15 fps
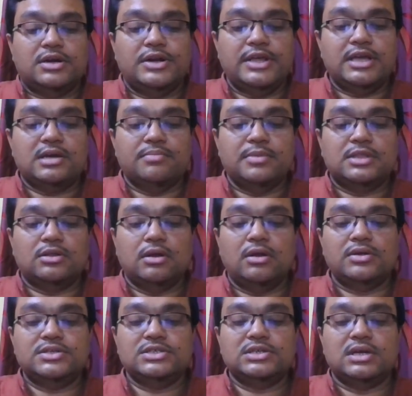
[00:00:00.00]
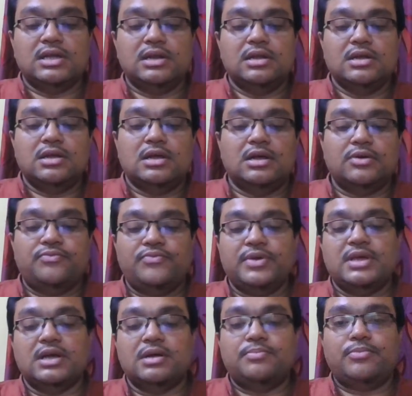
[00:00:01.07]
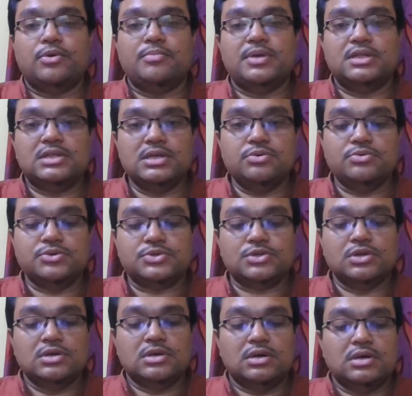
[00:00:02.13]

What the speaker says: Greek mythological figure Prometheus,